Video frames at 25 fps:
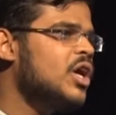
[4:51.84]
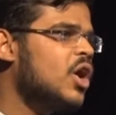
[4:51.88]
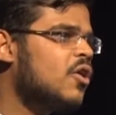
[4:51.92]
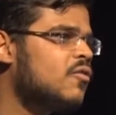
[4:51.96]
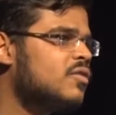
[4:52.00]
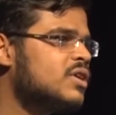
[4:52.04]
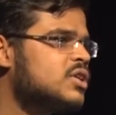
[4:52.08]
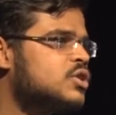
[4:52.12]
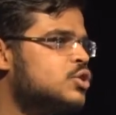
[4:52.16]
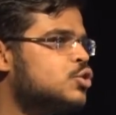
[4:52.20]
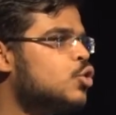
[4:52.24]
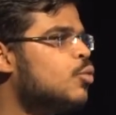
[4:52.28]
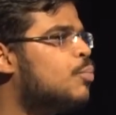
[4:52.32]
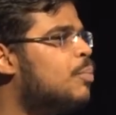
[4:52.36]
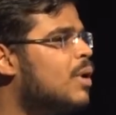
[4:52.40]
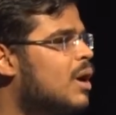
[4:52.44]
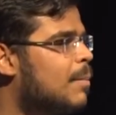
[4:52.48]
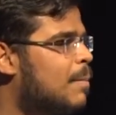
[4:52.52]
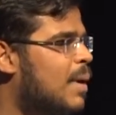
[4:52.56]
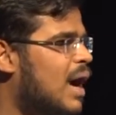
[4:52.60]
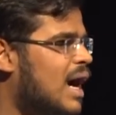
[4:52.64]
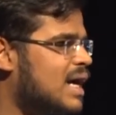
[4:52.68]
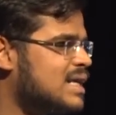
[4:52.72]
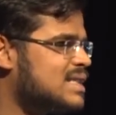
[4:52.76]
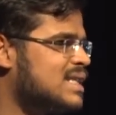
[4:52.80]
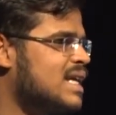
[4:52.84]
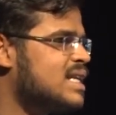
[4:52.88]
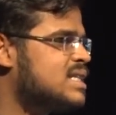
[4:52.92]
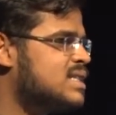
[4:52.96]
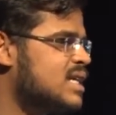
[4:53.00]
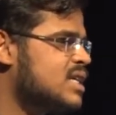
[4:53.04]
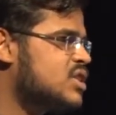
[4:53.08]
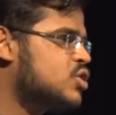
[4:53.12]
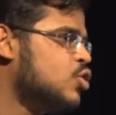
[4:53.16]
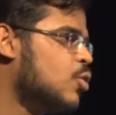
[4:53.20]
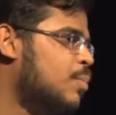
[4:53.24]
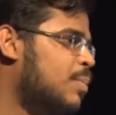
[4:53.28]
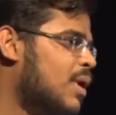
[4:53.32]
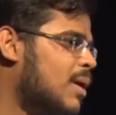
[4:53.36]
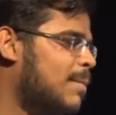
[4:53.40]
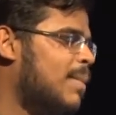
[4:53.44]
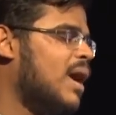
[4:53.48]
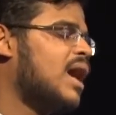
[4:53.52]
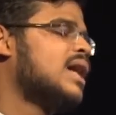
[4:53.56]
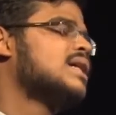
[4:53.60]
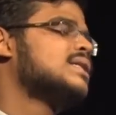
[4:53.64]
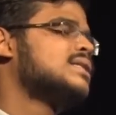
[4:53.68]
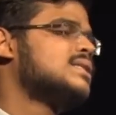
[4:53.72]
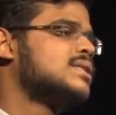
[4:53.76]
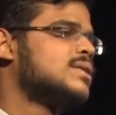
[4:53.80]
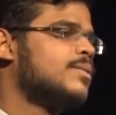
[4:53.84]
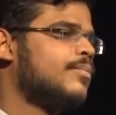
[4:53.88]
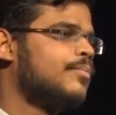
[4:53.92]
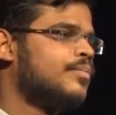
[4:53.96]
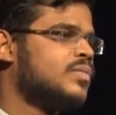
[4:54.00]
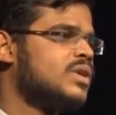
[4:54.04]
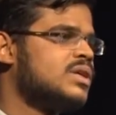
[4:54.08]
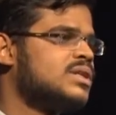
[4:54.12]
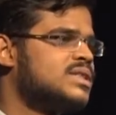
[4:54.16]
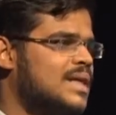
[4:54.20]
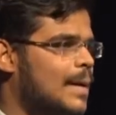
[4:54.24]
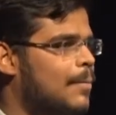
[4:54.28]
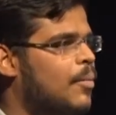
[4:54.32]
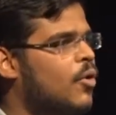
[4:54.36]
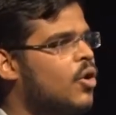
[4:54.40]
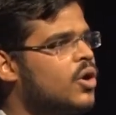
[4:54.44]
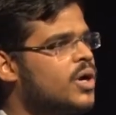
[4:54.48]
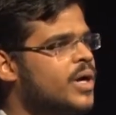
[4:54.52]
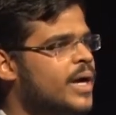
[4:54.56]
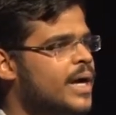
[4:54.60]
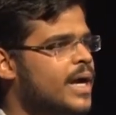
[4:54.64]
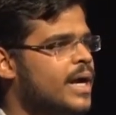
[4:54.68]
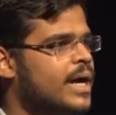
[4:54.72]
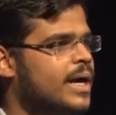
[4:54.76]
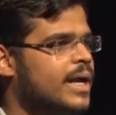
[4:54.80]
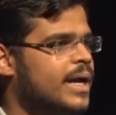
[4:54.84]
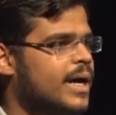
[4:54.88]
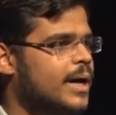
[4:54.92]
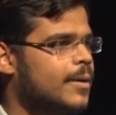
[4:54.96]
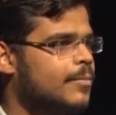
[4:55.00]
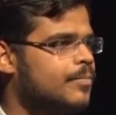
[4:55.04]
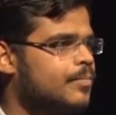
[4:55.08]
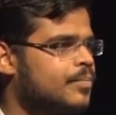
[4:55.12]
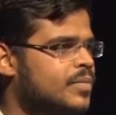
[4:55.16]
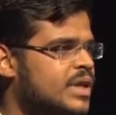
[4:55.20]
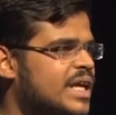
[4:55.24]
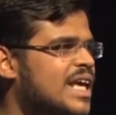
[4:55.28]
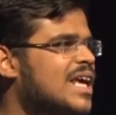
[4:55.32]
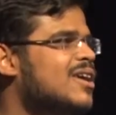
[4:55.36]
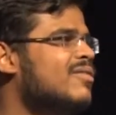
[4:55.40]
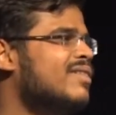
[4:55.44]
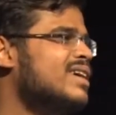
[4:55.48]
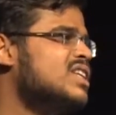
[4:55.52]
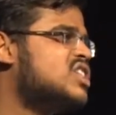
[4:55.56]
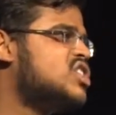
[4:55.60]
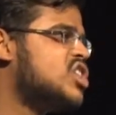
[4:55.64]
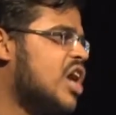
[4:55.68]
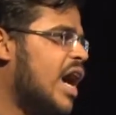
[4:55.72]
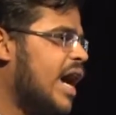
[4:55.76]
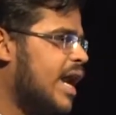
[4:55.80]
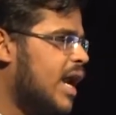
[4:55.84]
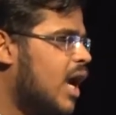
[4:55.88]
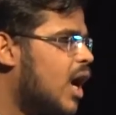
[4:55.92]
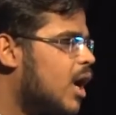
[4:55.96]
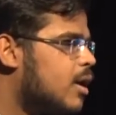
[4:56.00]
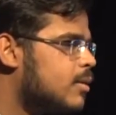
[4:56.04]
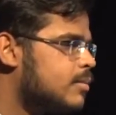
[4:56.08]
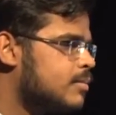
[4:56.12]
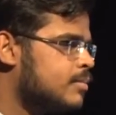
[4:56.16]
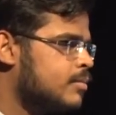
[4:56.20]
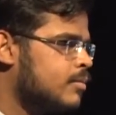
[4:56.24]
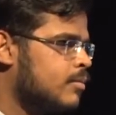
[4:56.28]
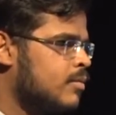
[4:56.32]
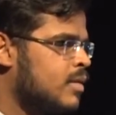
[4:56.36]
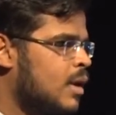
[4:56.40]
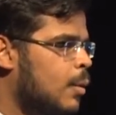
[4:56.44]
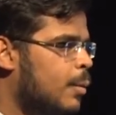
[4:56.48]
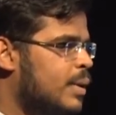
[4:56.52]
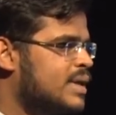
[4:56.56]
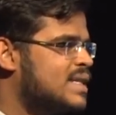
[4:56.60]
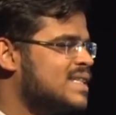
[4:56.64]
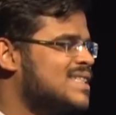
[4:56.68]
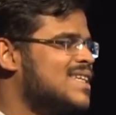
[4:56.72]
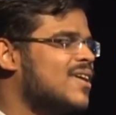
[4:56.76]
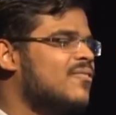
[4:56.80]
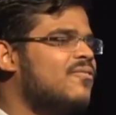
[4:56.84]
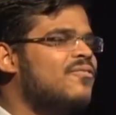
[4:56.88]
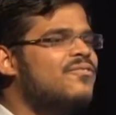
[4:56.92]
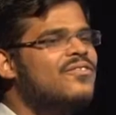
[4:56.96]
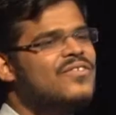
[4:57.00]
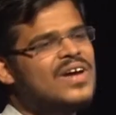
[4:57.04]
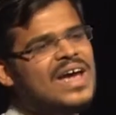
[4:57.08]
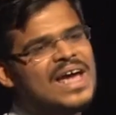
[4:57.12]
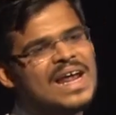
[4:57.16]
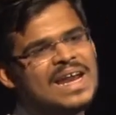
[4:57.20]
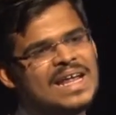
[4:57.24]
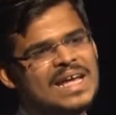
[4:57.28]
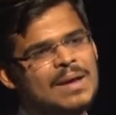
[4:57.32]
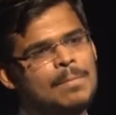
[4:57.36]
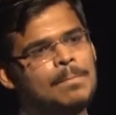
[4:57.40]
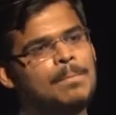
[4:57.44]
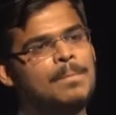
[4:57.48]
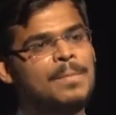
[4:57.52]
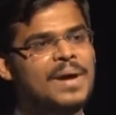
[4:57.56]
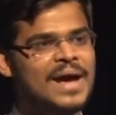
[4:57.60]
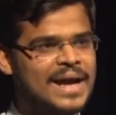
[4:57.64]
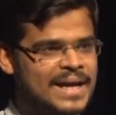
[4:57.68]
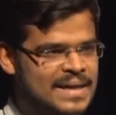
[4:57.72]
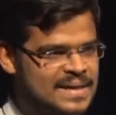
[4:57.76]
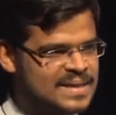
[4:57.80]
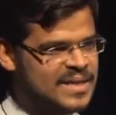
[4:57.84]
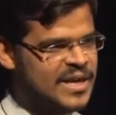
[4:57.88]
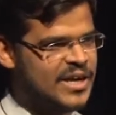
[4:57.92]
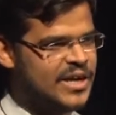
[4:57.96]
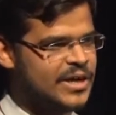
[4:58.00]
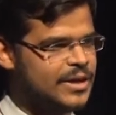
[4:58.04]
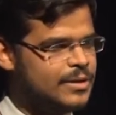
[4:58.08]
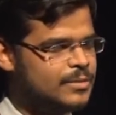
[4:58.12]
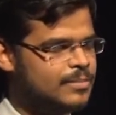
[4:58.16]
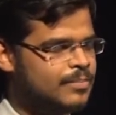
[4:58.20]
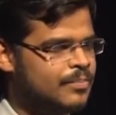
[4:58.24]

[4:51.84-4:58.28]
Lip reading: of the superpowers, let's say superpowers, supported India. Even China, which is a very big thing.